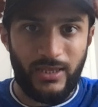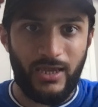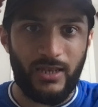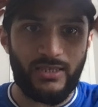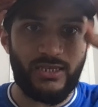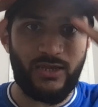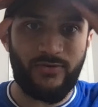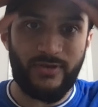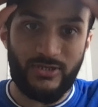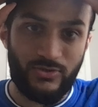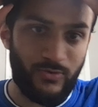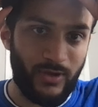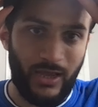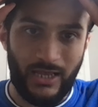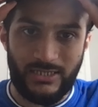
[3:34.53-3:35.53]
decrease
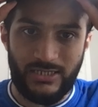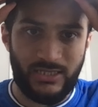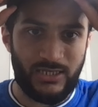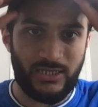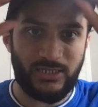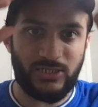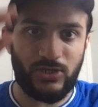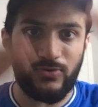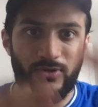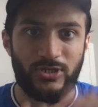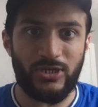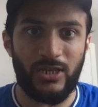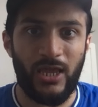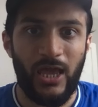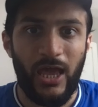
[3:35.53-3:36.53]
uric acid
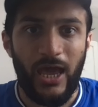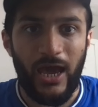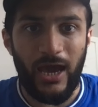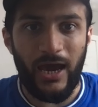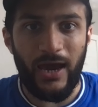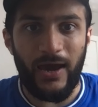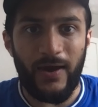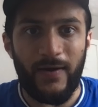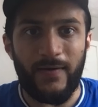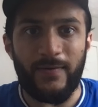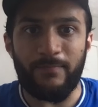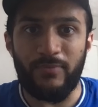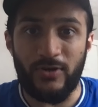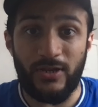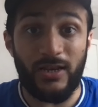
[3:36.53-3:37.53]
secretion,
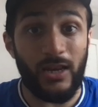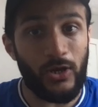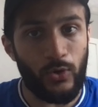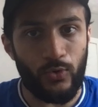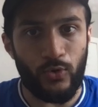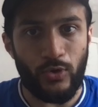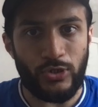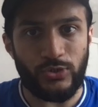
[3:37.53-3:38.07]
particularly low dose.